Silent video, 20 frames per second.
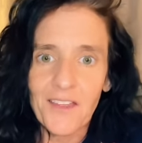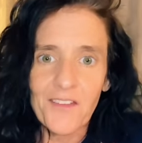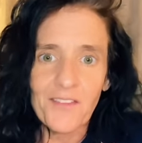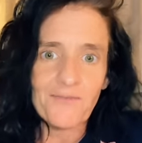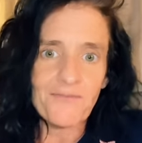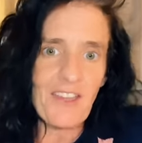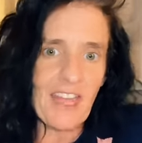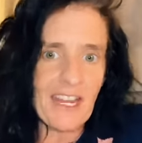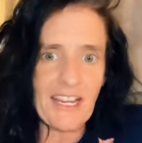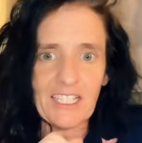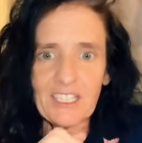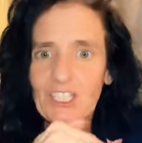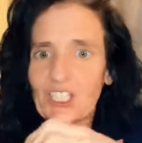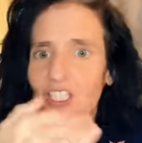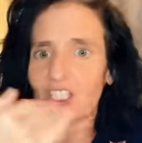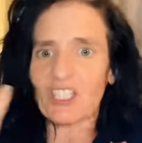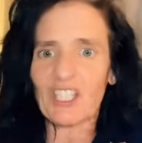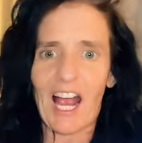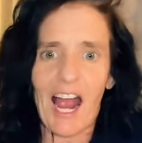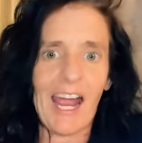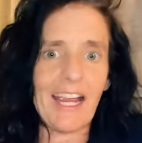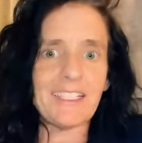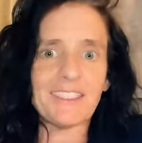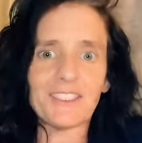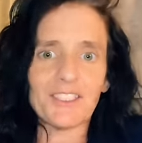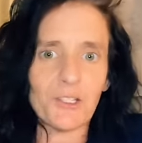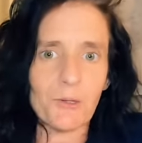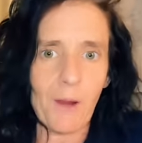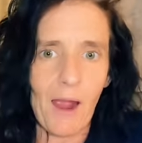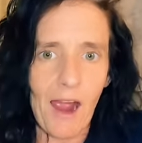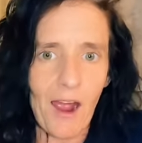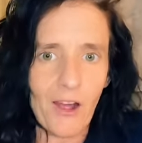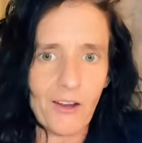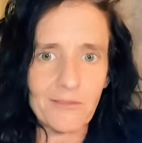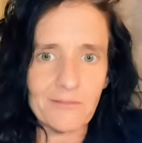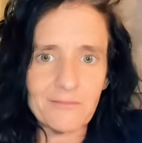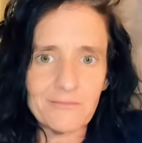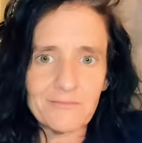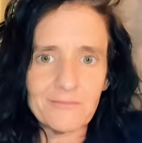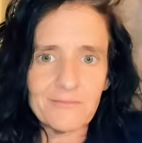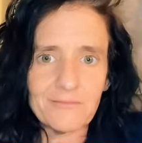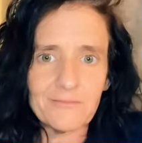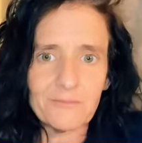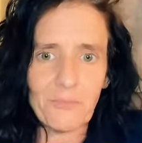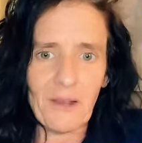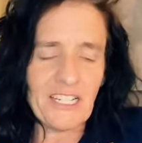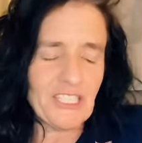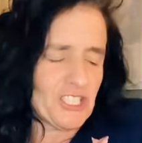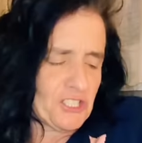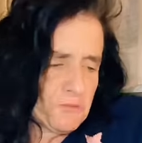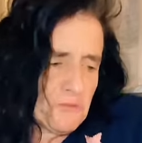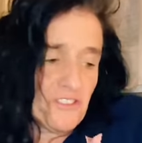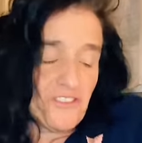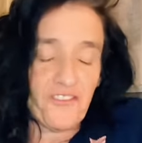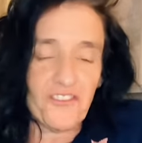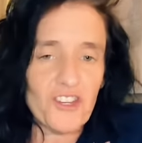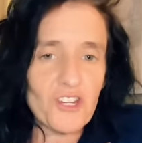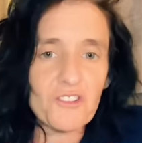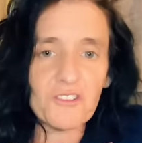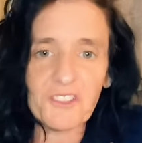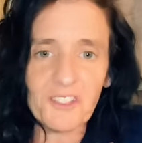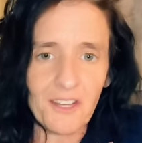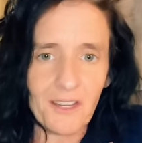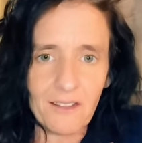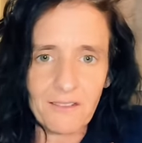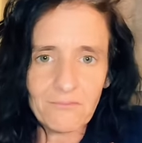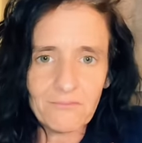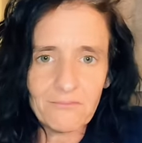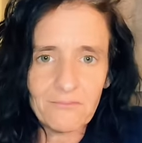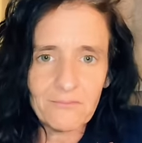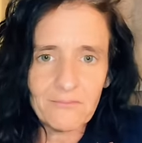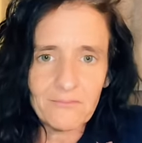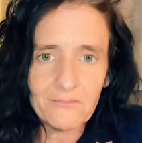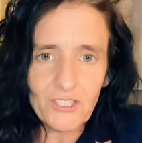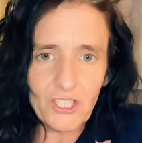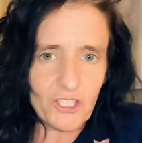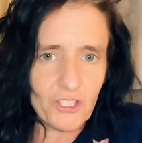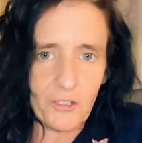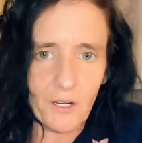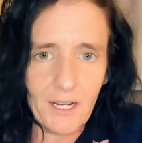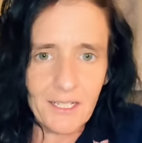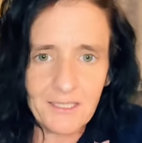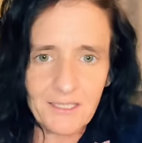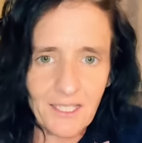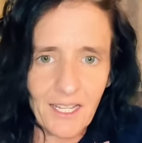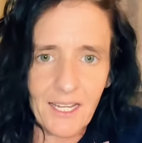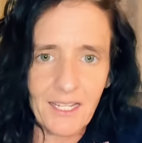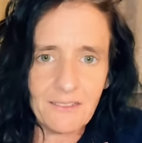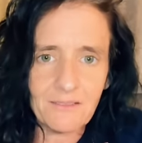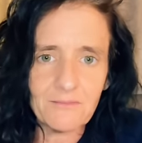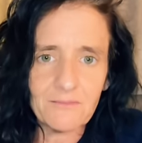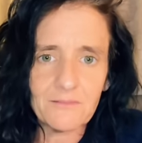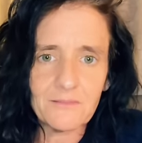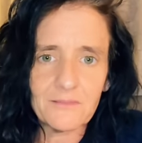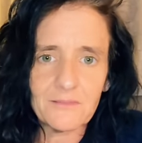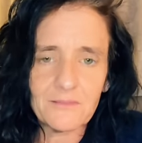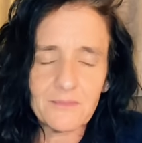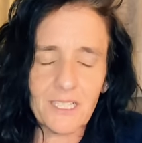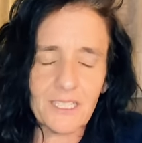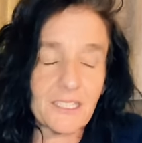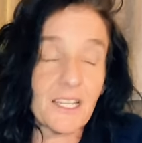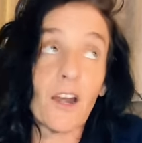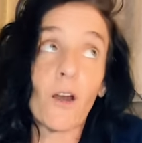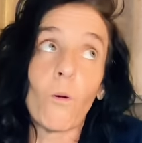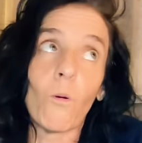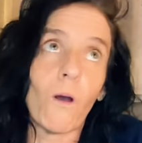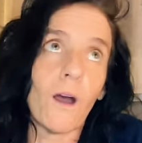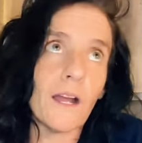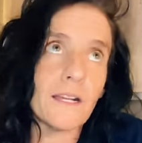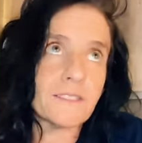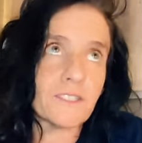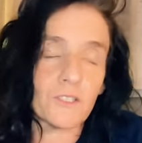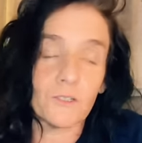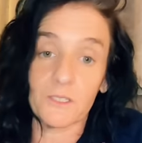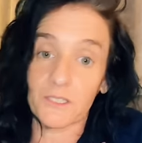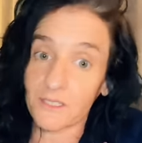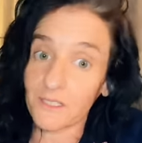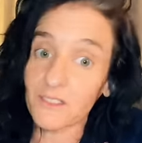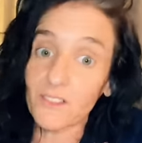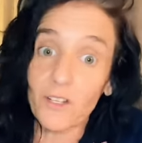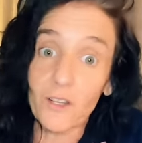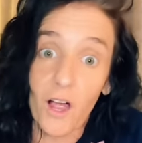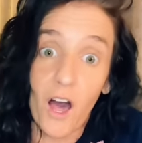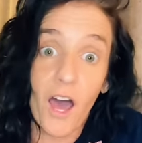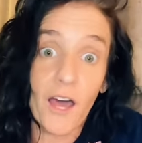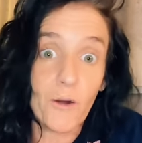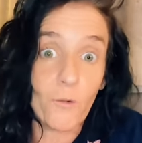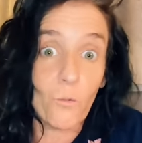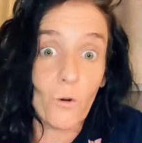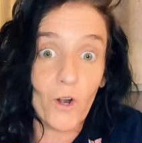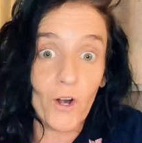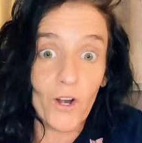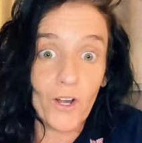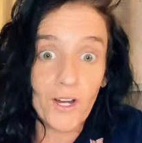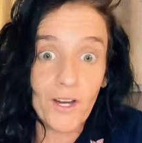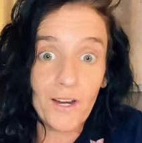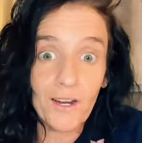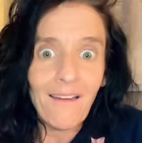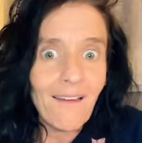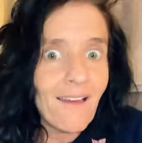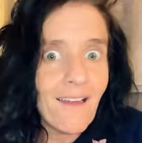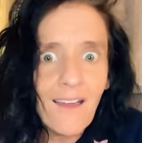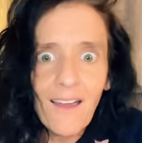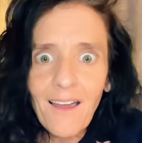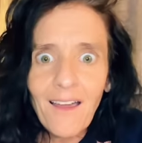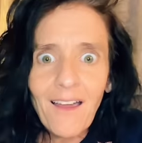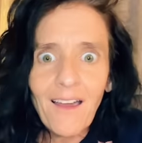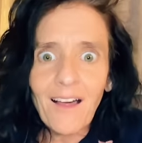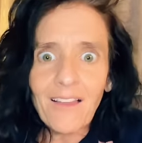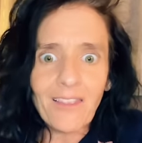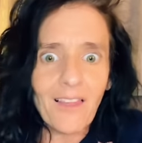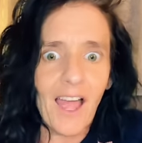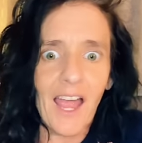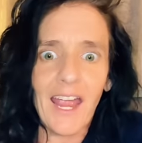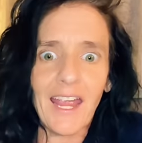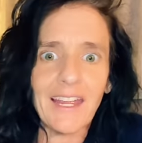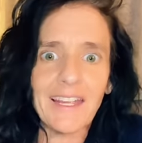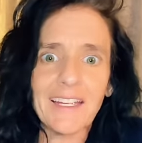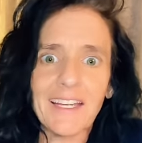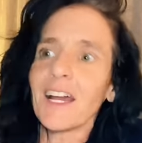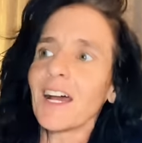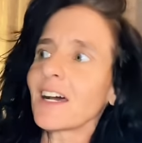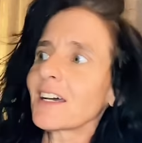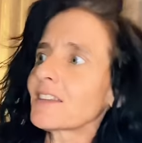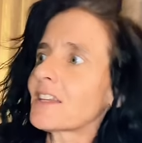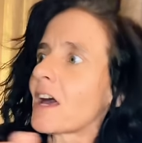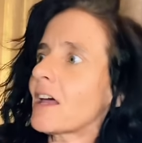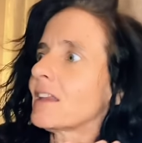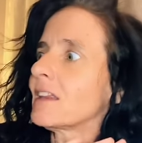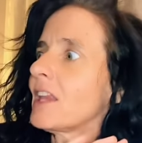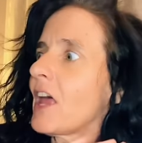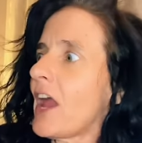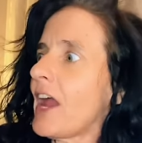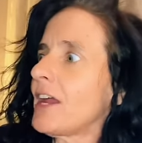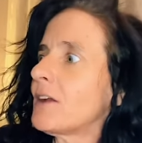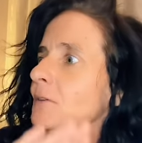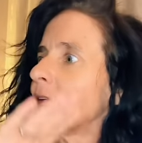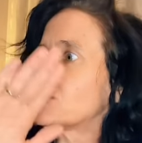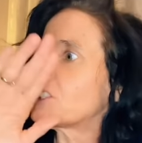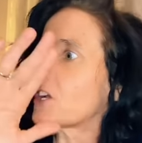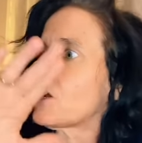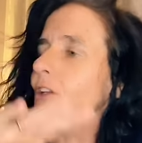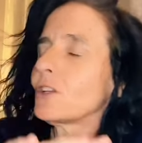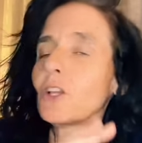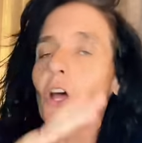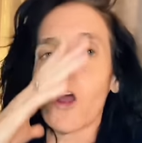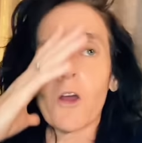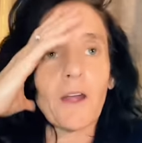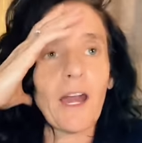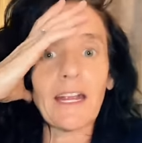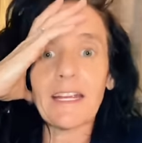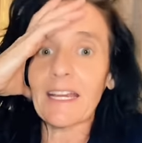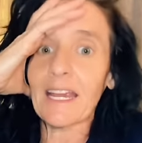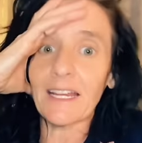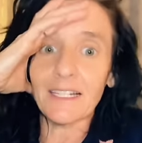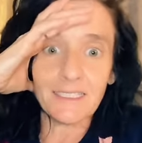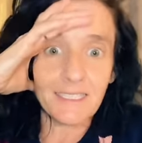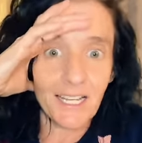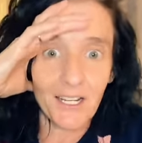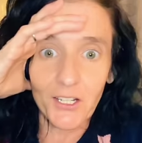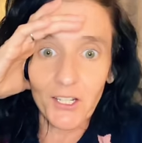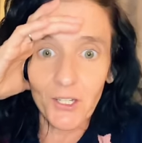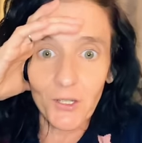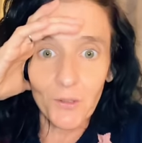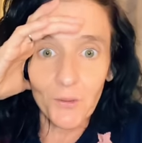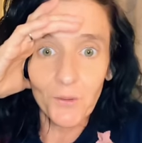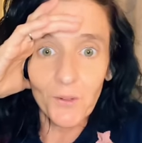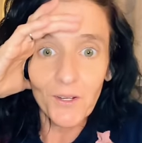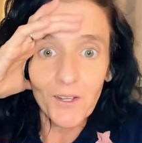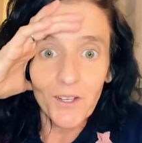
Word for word: they could just ice you out by just refusing to translate because they don't want to, because it's a lot of work. Like the language alone, I can't tell you